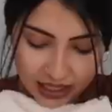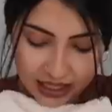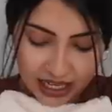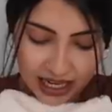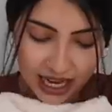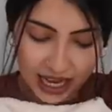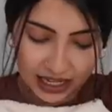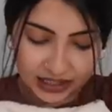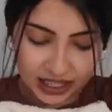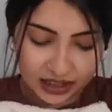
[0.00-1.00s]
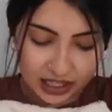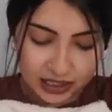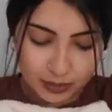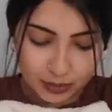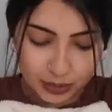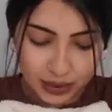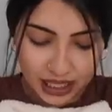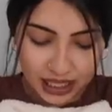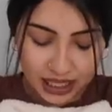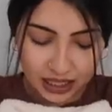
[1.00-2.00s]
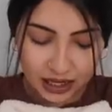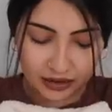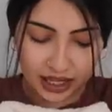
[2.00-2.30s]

and then it has like this pink,